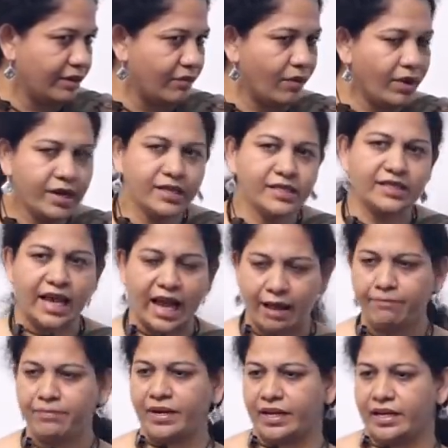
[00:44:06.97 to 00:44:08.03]
What is
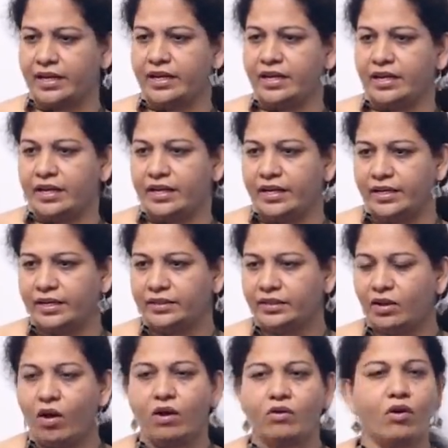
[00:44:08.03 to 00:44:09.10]
happening here is,
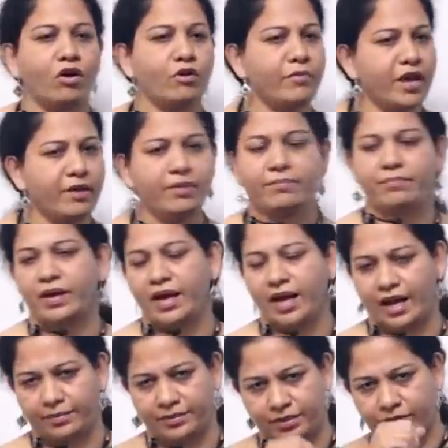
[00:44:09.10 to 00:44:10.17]
or, or maybe
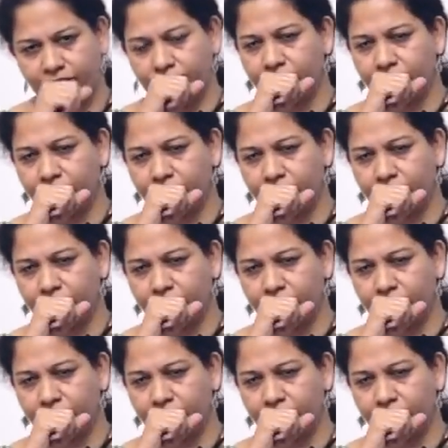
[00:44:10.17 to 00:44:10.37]
perhaps,